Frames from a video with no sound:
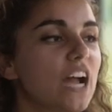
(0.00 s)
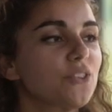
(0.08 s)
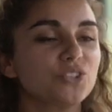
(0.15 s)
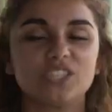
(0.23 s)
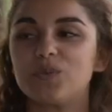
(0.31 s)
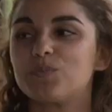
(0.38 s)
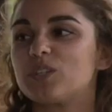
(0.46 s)
how
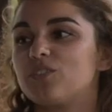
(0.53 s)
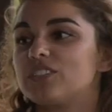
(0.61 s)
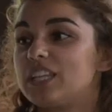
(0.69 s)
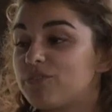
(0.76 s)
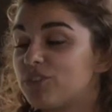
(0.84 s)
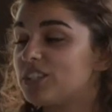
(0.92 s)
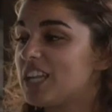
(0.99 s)
those
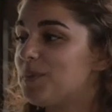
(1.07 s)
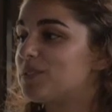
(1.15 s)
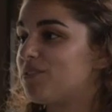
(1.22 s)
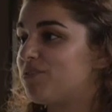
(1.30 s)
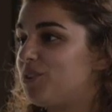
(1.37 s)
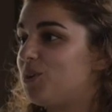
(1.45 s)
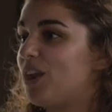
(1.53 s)
different types
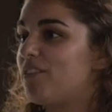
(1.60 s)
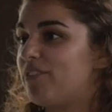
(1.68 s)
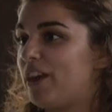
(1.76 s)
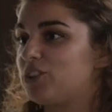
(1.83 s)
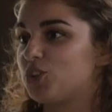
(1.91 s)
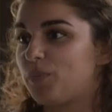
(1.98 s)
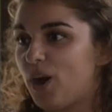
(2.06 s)
of food
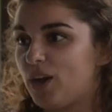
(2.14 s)
affect your